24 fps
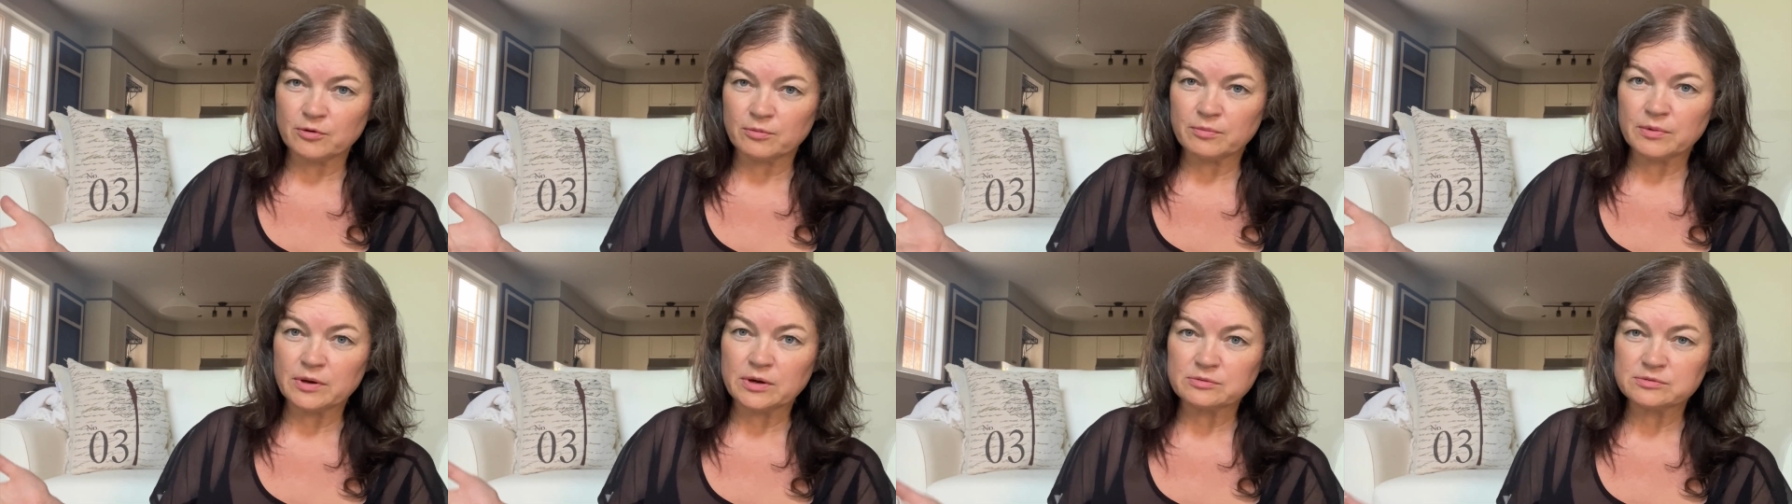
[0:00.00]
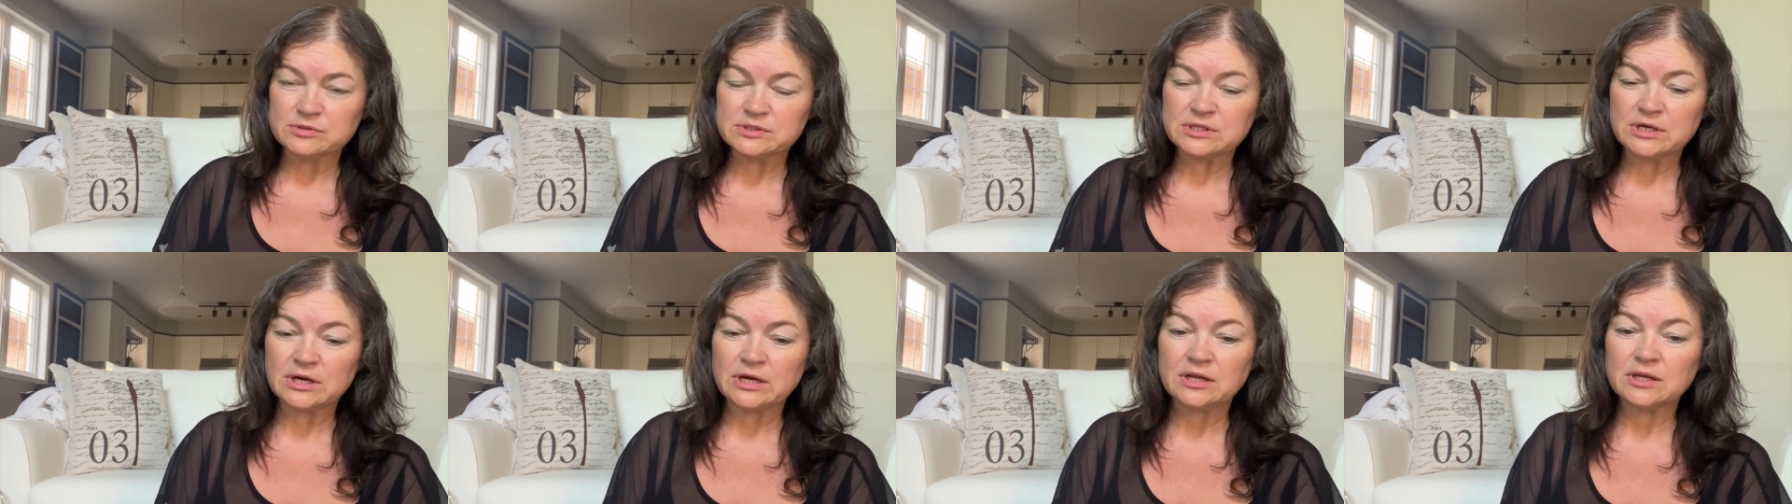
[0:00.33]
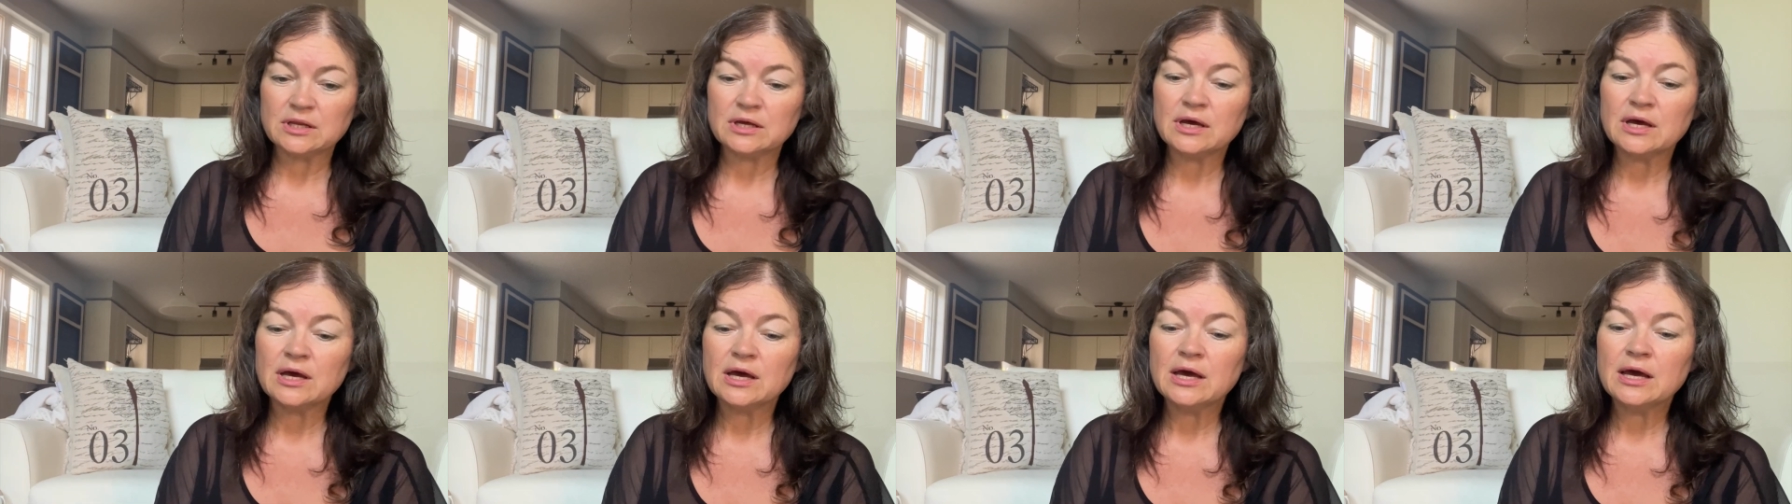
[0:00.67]
outside.
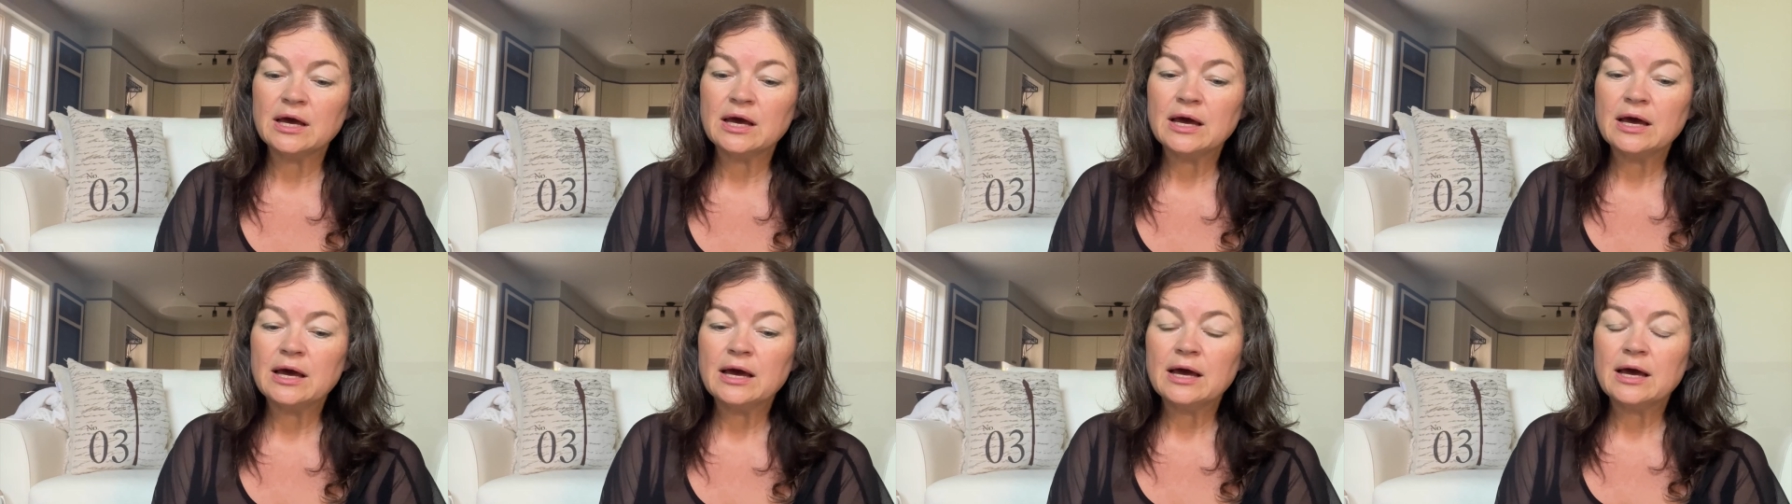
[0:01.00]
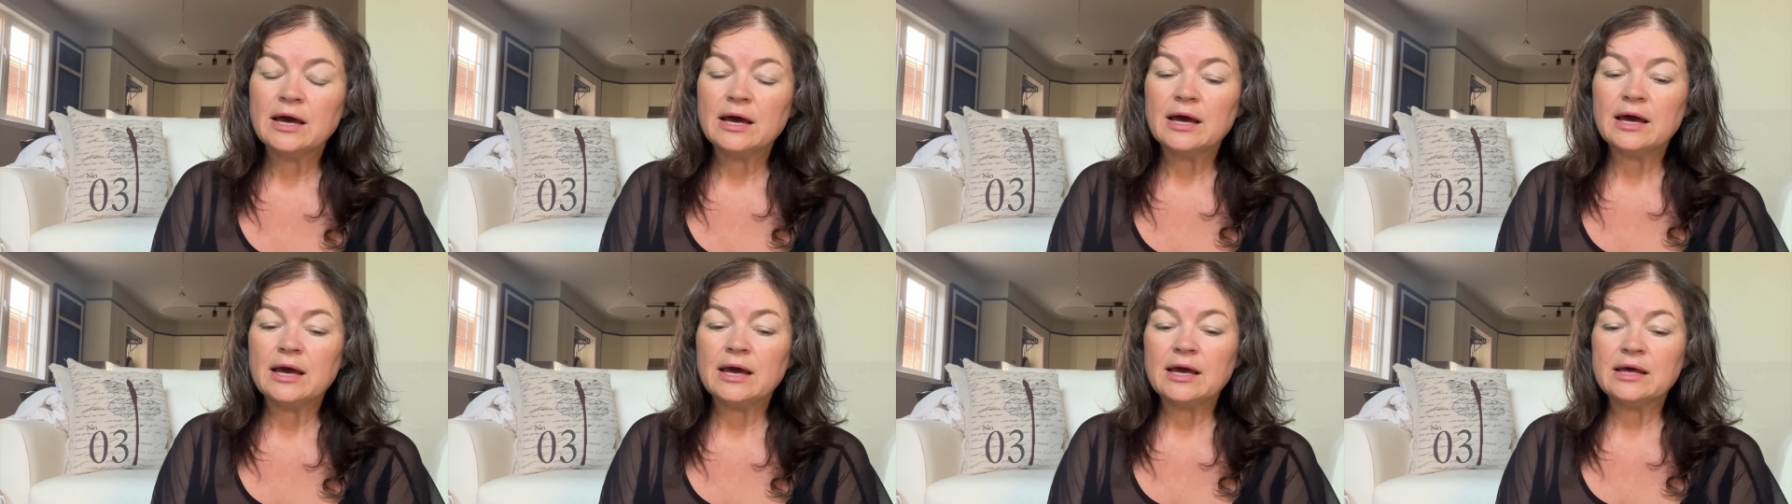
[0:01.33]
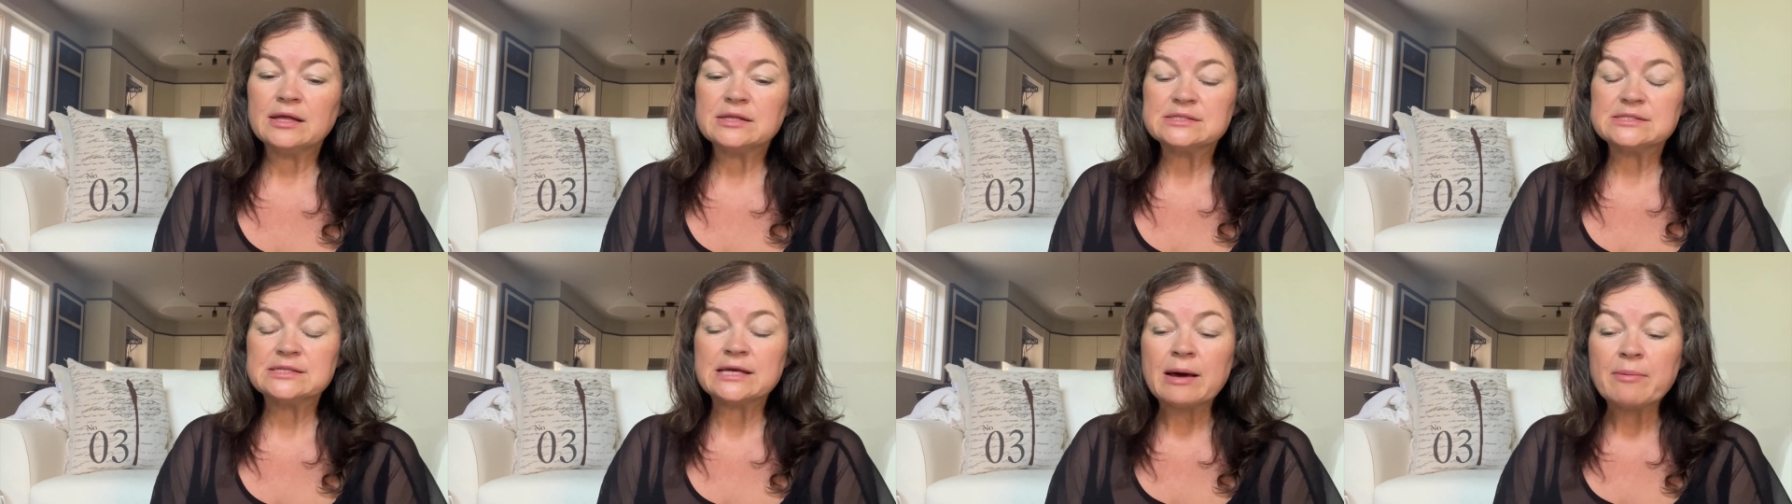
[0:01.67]

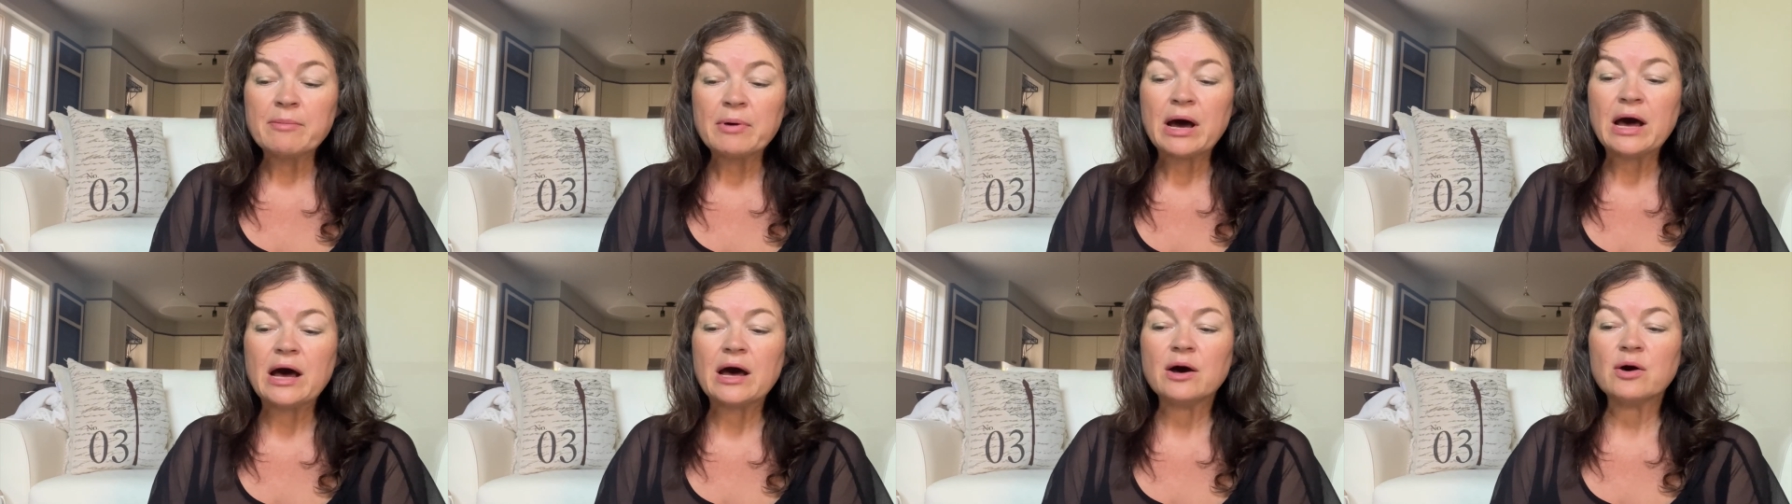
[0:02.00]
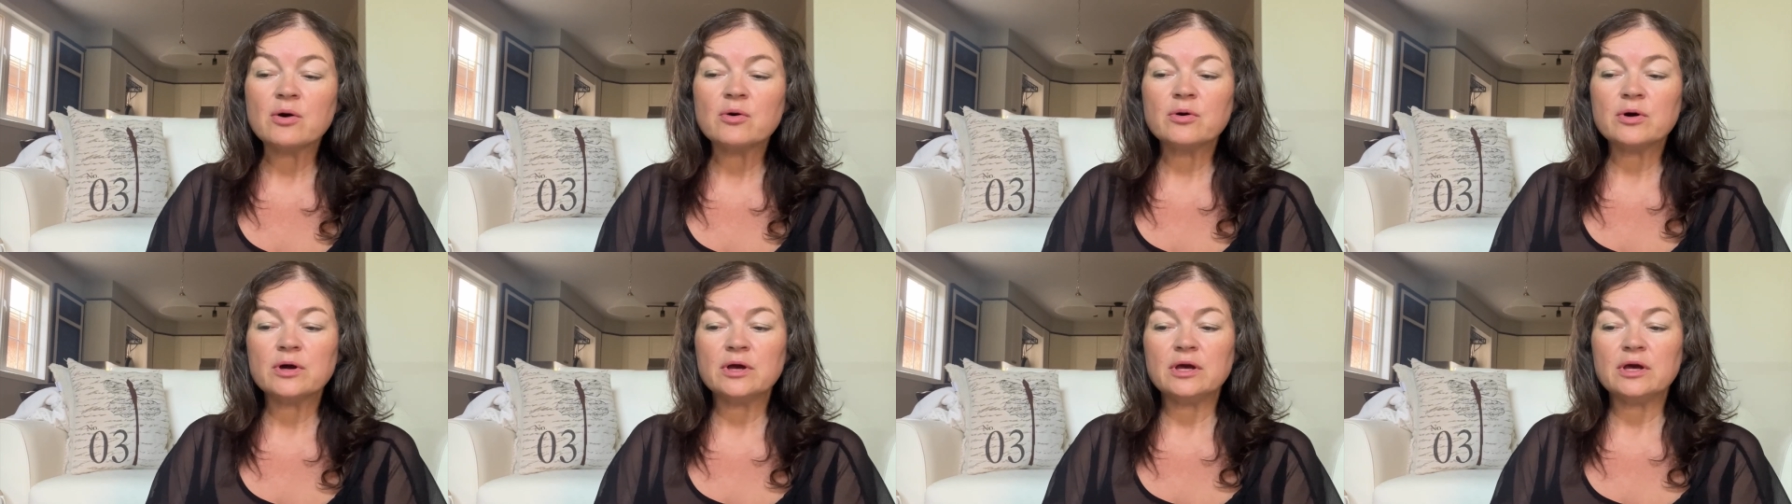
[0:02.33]
And somehow